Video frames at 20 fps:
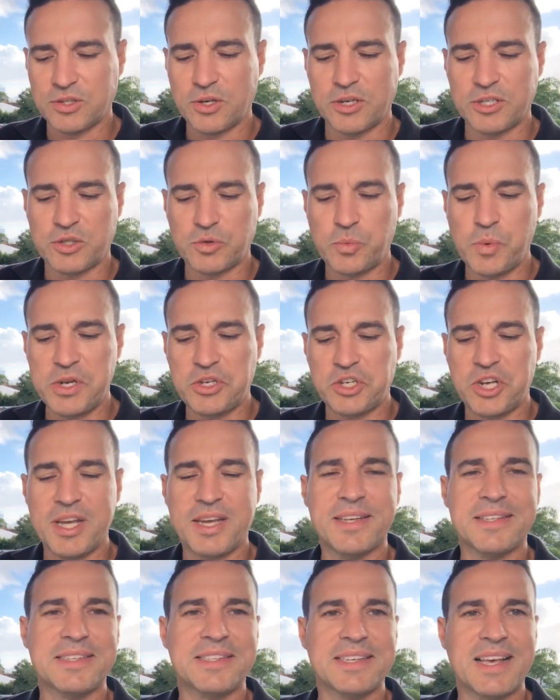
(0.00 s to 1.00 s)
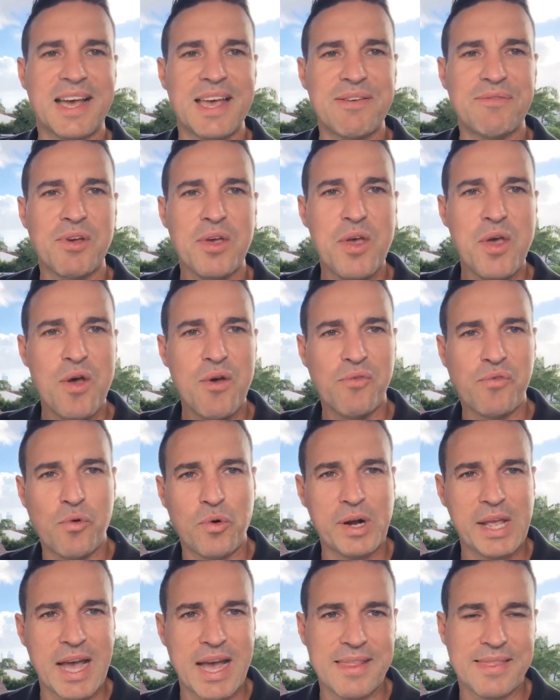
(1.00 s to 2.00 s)
So switching can save
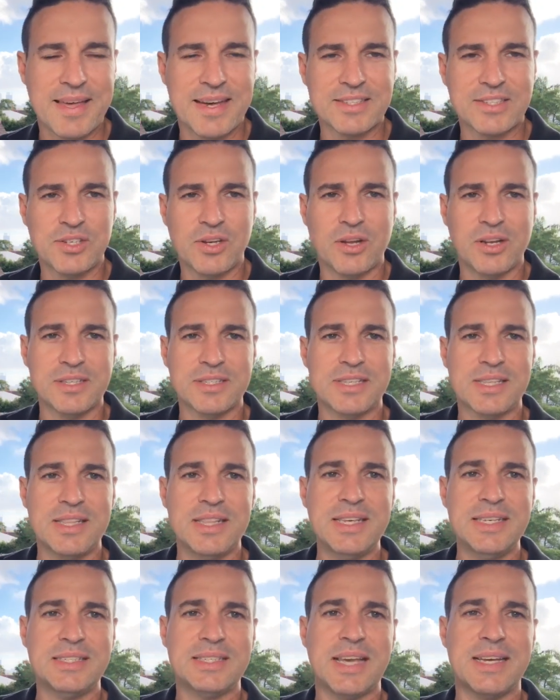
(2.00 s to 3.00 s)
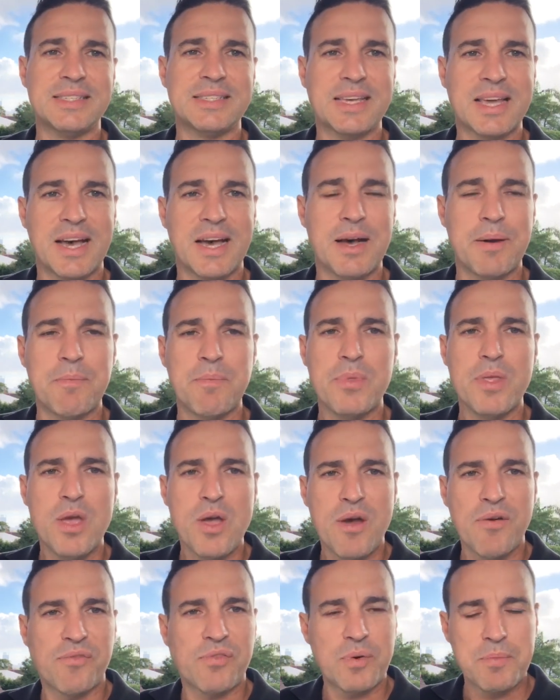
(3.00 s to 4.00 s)
$48,000, and this has come
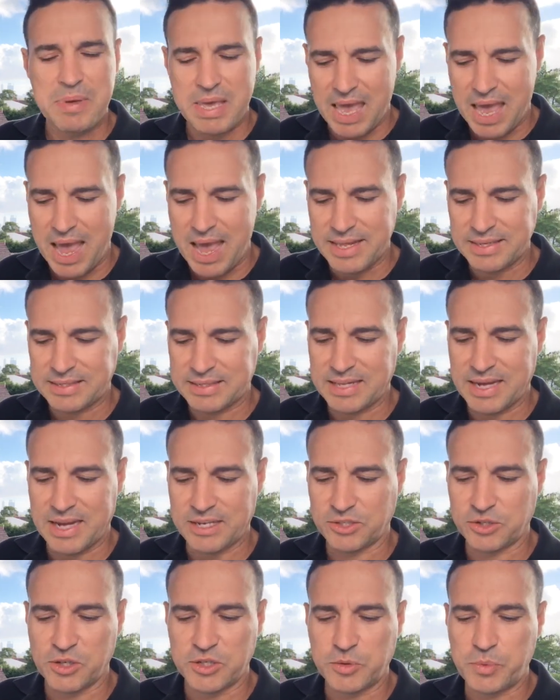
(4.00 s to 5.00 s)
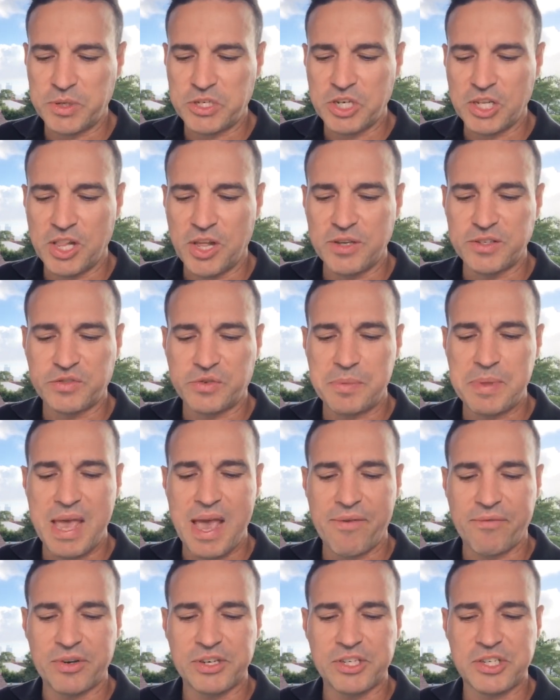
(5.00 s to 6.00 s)
from Canstar. So switching loans from
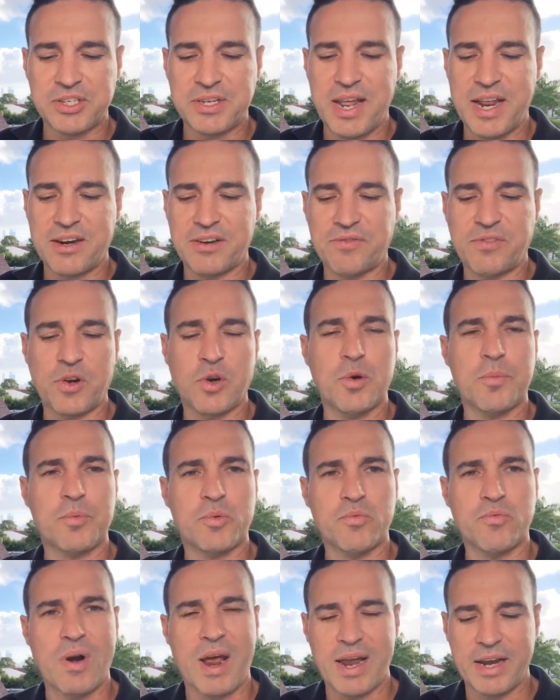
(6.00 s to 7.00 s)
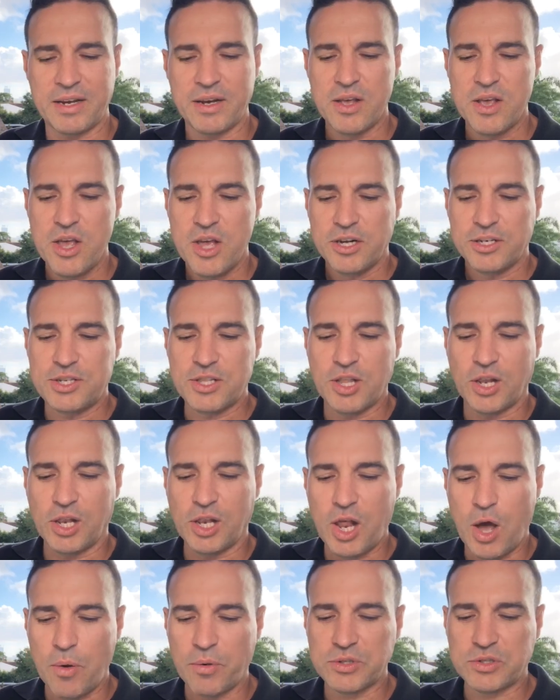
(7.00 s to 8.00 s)
the average standard variable rate to the
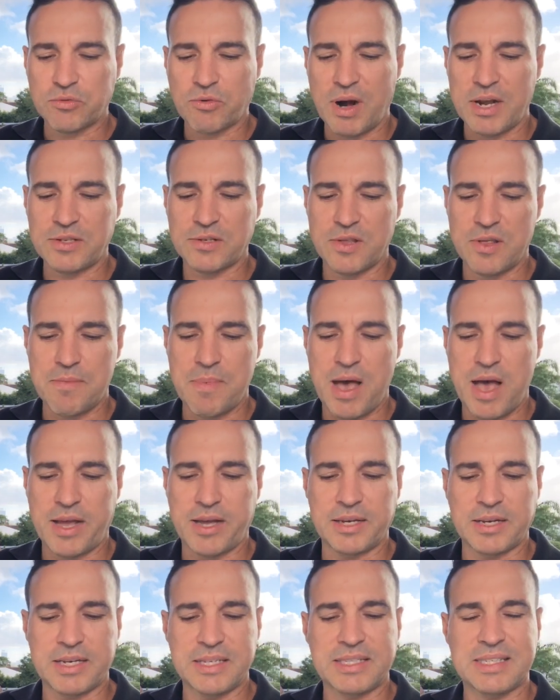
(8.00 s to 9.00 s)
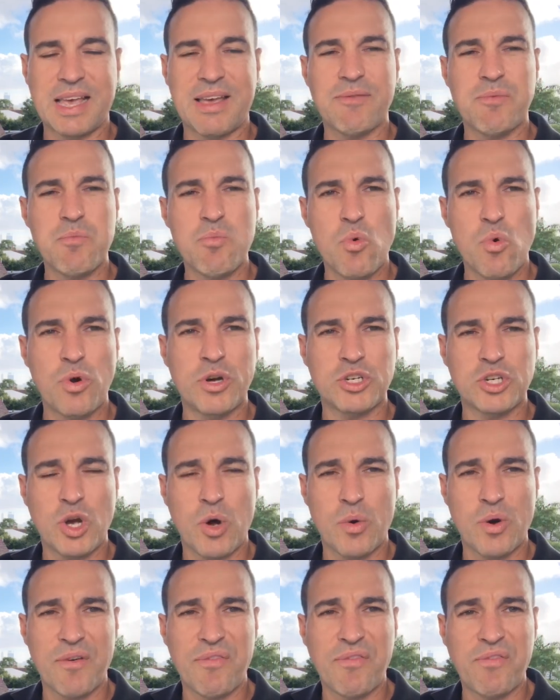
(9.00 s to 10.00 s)
lowest rates on the market could save a mortgage
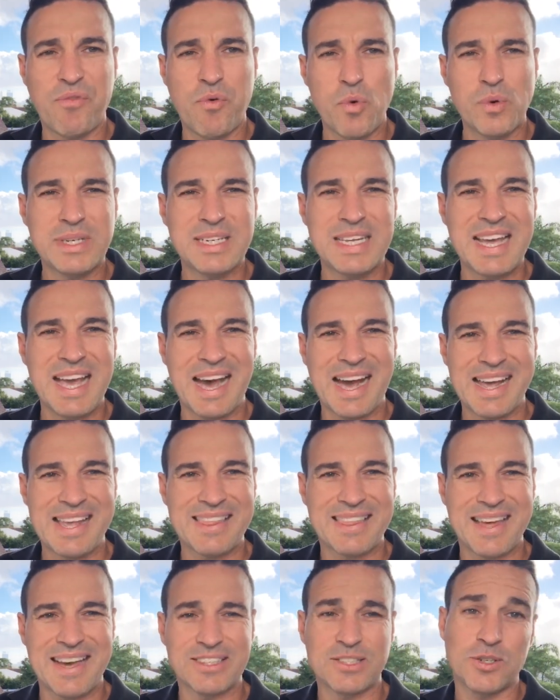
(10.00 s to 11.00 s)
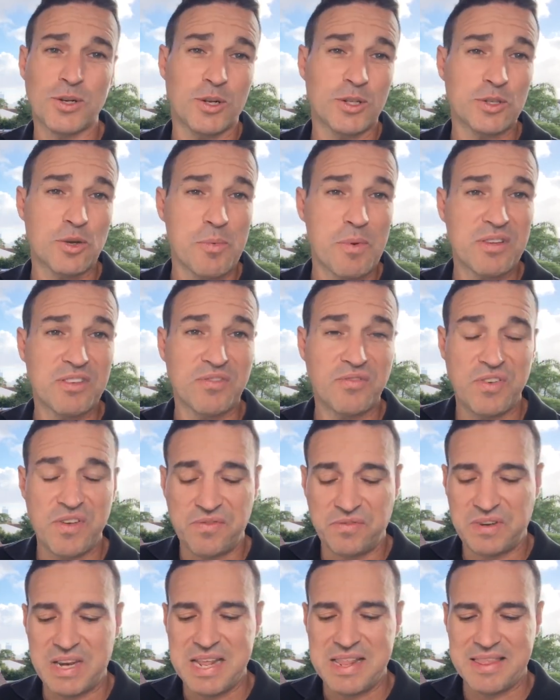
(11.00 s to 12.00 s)
holder $48,000, almost
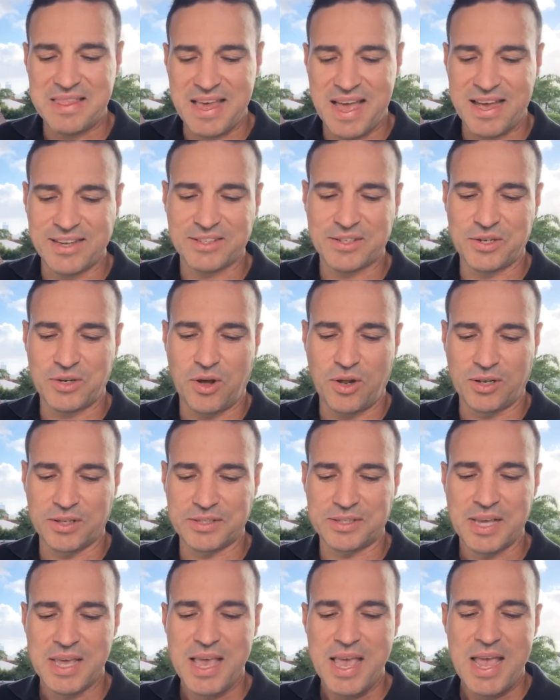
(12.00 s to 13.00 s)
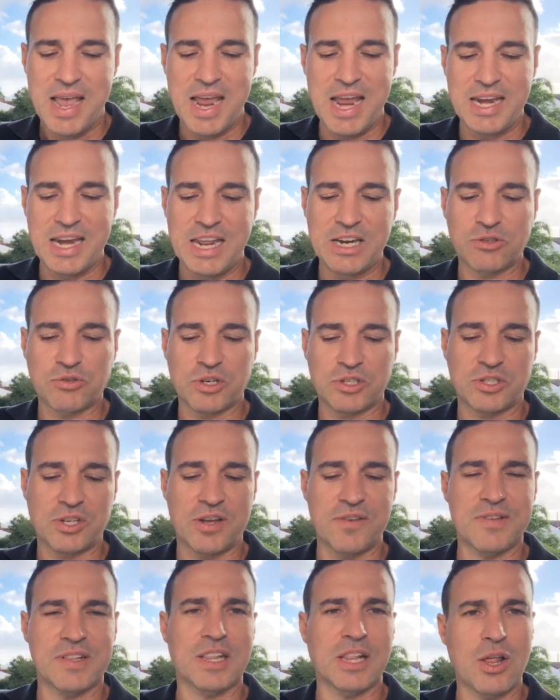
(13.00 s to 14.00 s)
$50,000 in interest
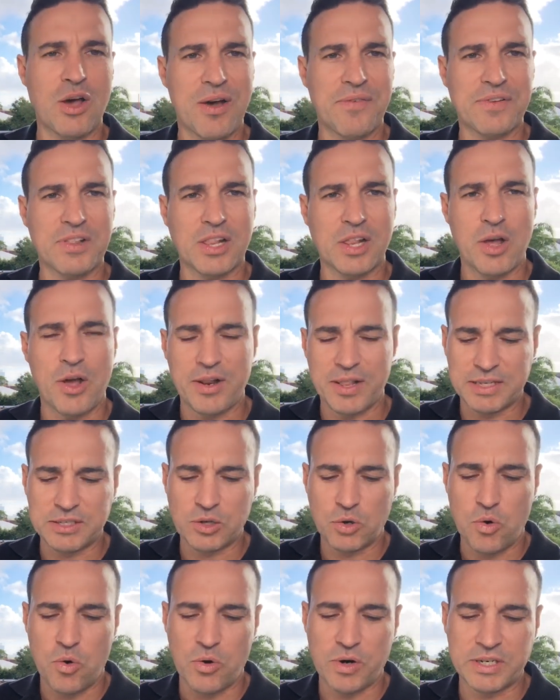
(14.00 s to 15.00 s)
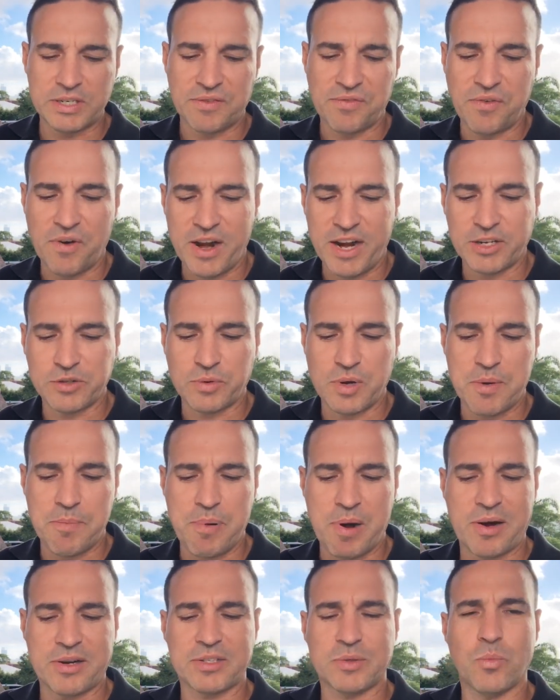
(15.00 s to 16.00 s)
over the life of the loan. That's according to financial
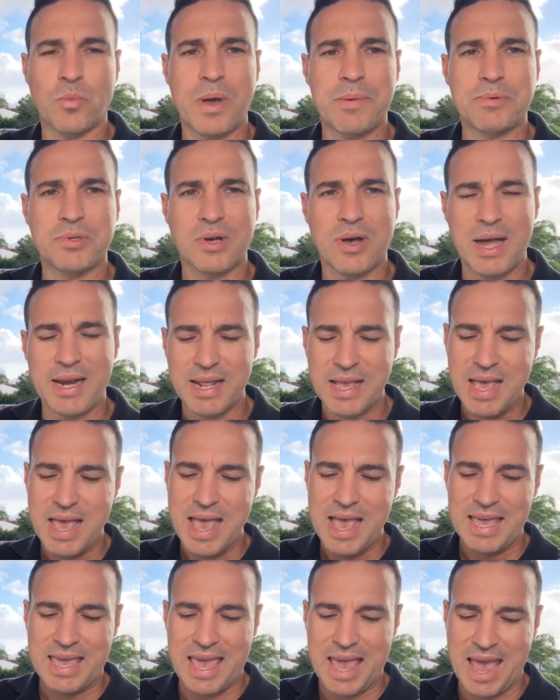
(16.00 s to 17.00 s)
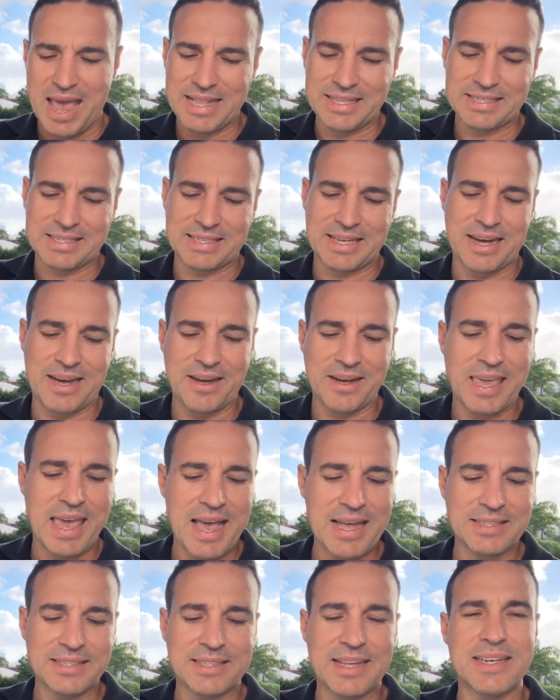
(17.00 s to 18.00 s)
comparison website Canstar.
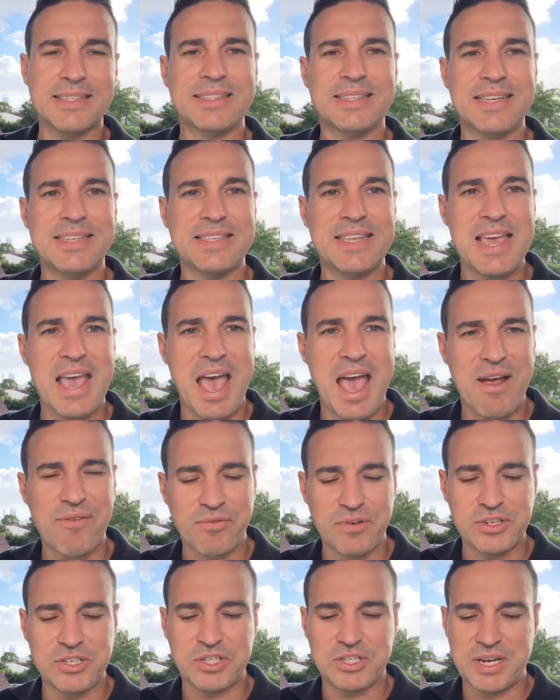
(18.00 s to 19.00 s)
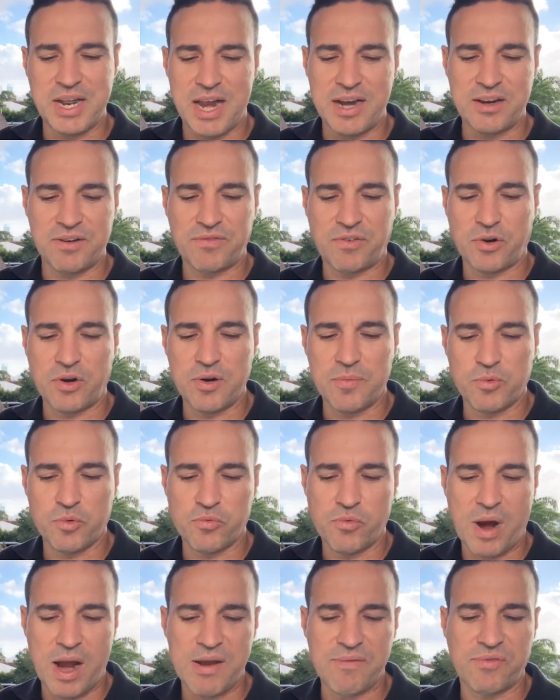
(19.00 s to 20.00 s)
Canstar says the average standard
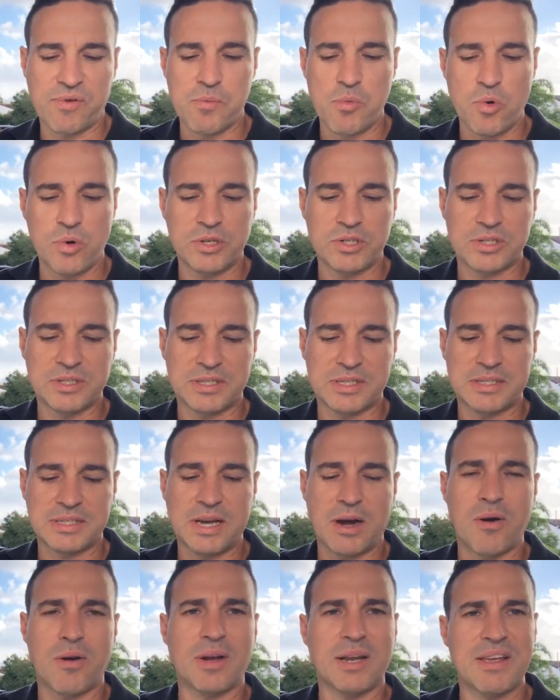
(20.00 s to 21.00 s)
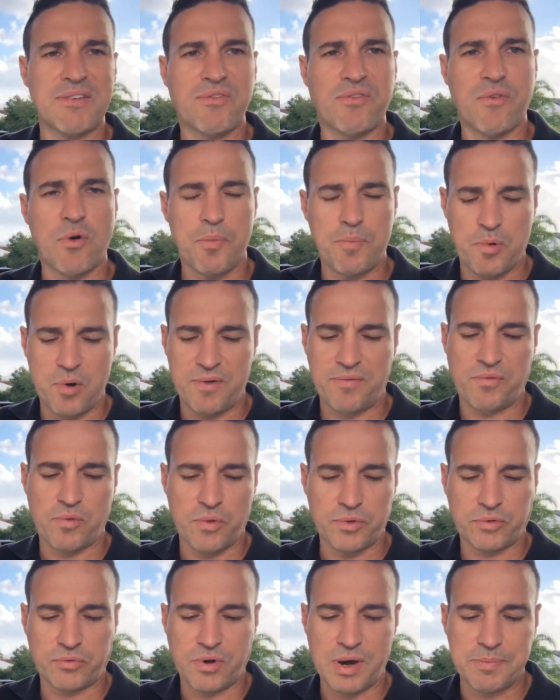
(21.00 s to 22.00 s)
variable rate for mortgages is currently
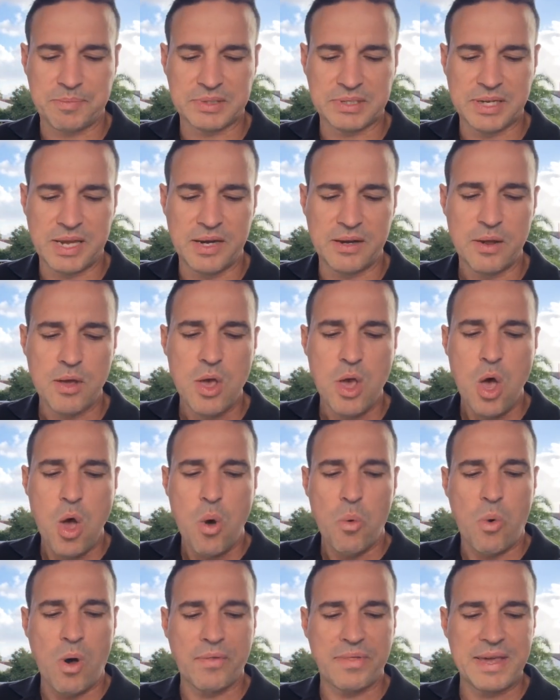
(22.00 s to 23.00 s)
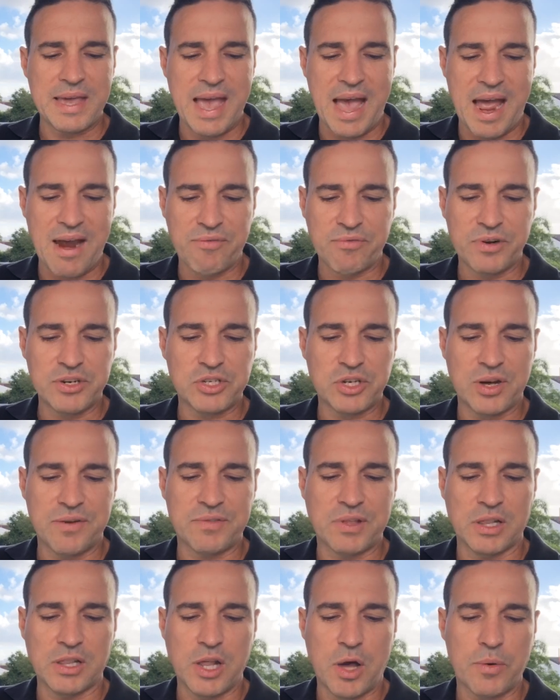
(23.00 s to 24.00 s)
4.43%, while the average
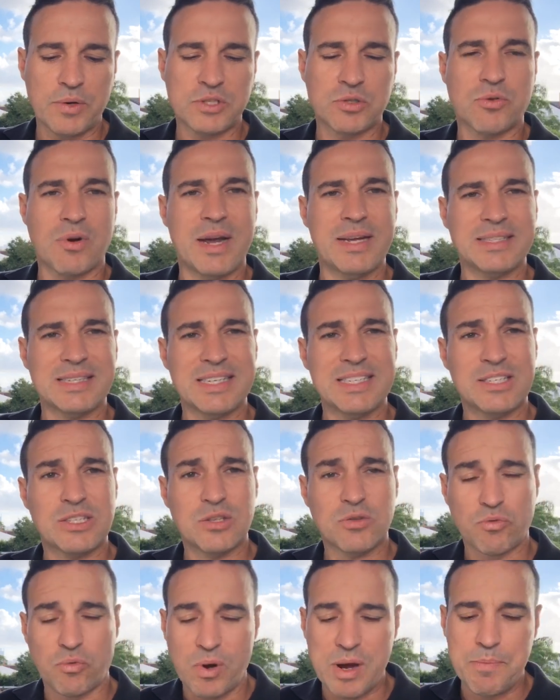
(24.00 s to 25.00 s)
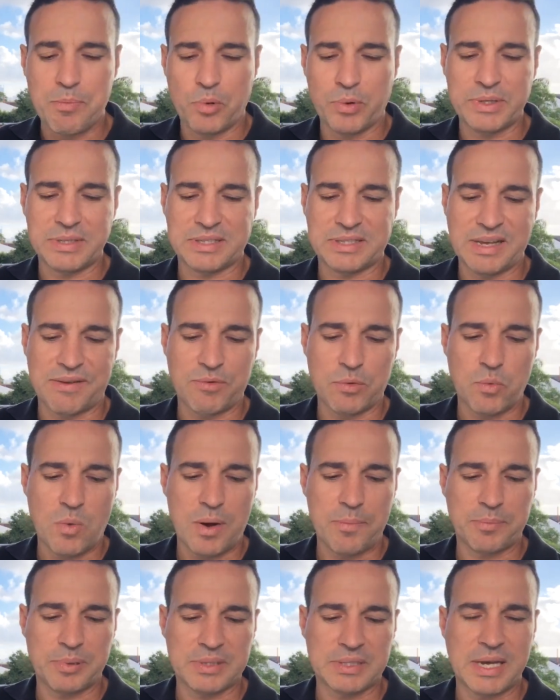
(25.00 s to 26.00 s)
of the lowest rates is
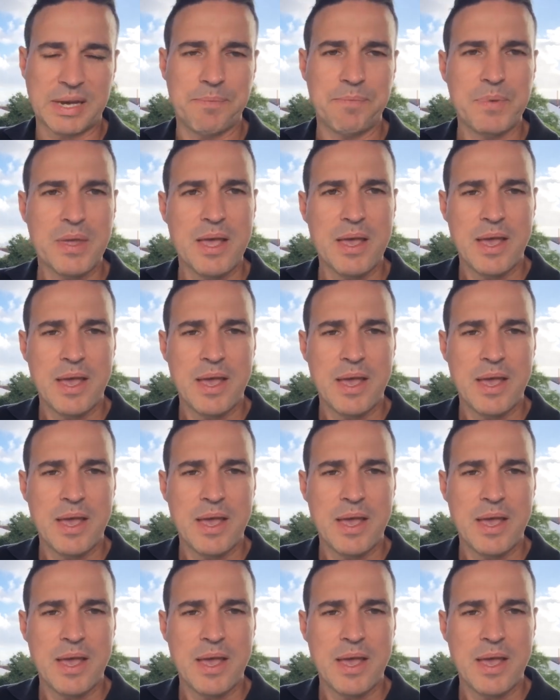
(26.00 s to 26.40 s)
3.71%.